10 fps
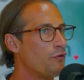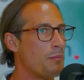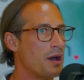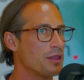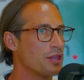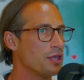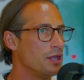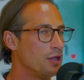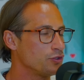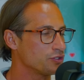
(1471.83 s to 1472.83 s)
over month.
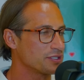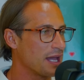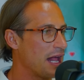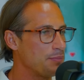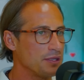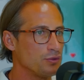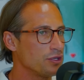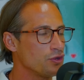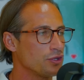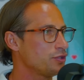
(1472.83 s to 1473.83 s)
So scalping, you
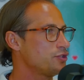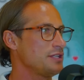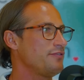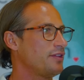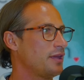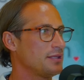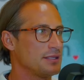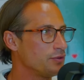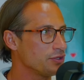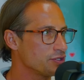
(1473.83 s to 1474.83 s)
cannot achieve that.
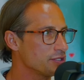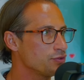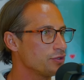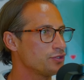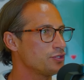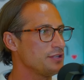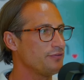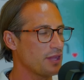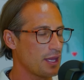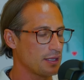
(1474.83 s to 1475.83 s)
You can just not
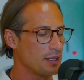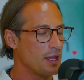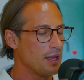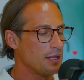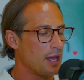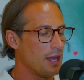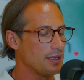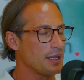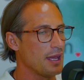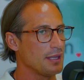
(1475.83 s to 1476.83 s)
achieve that.
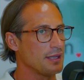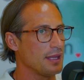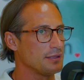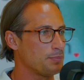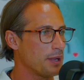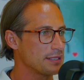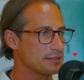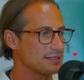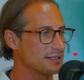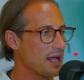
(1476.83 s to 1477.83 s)
Mm-hmm. And
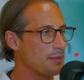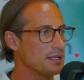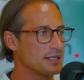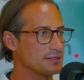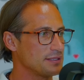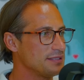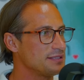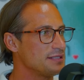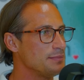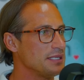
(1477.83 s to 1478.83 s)
plus, scalping has
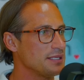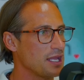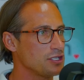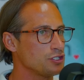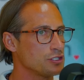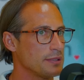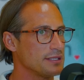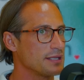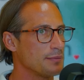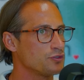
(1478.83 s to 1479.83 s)
its limitations when
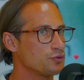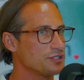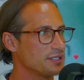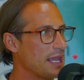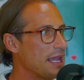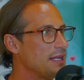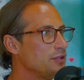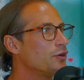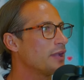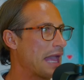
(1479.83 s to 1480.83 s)
it comes to scaling
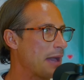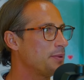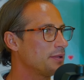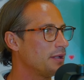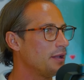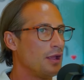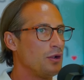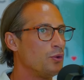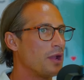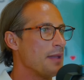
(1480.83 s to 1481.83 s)
your capital.
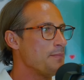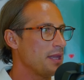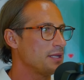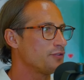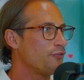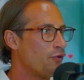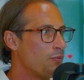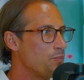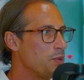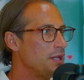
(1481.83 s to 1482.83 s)
Mm-hmm. Look, I manage 4
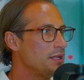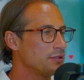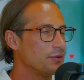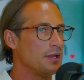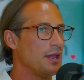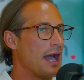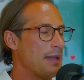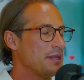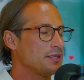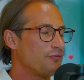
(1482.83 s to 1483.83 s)
million. So I
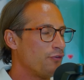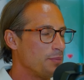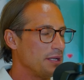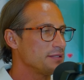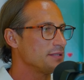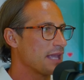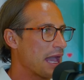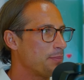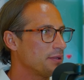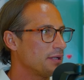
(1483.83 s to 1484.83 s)
manage 4 million in
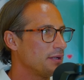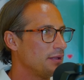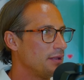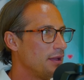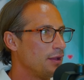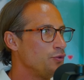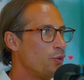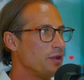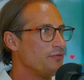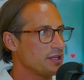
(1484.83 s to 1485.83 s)
capital.
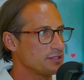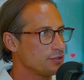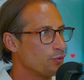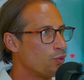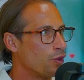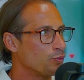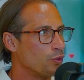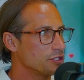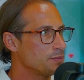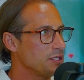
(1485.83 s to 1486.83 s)
No investor in the world
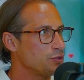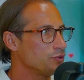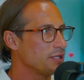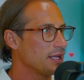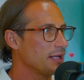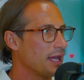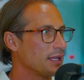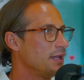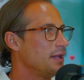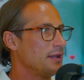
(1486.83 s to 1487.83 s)
wants me to take
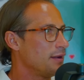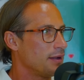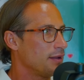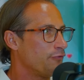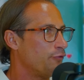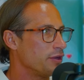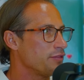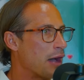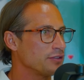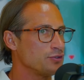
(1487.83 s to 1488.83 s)
like
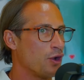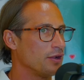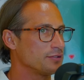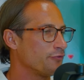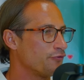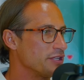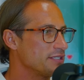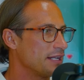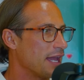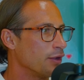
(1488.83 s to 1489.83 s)
$40,000 of
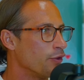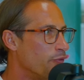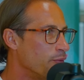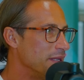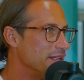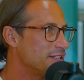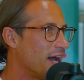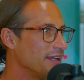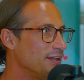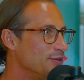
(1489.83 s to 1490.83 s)
risk, like on a one-minute
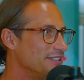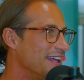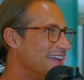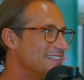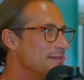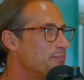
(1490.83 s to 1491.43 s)
chart, and losing it.